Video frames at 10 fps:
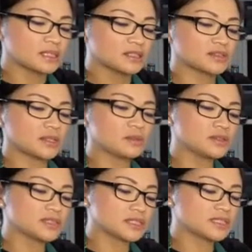So I'm
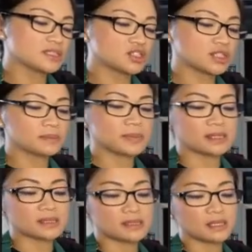using this chill
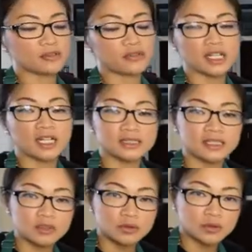butter. I've cut
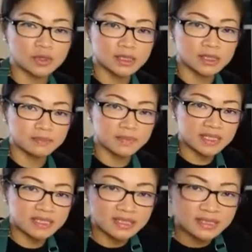into little
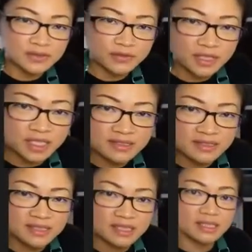pieces, if you can
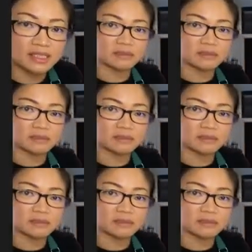see.